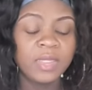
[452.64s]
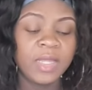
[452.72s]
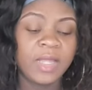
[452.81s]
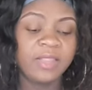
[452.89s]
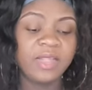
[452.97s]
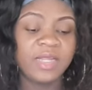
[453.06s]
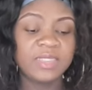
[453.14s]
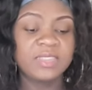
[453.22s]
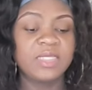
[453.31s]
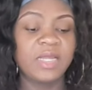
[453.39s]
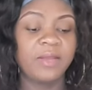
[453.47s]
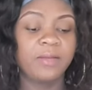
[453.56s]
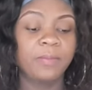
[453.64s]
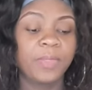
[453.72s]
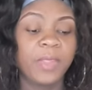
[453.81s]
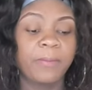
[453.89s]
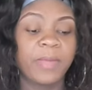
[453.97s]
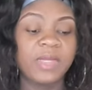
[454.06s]
And then I said,
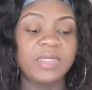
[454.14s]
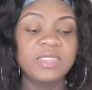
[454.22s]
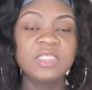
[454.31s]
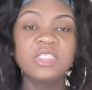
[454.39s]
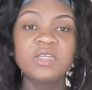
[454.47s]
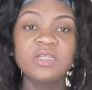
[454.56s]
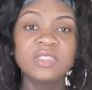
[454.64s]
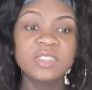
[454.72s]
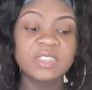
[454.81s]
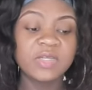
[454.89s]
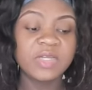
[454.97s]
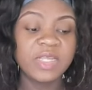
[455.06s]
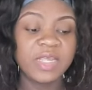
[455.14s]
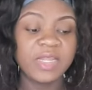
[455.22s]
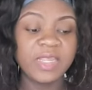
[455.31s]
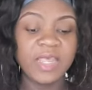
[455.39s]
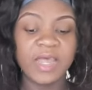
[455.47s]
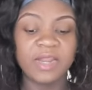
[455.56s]
my decision to study in
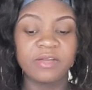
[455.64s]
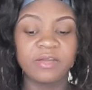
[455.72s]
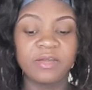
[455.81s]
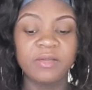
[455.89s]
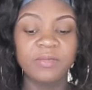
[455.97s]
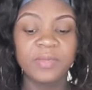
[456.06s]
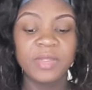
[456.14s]
Canada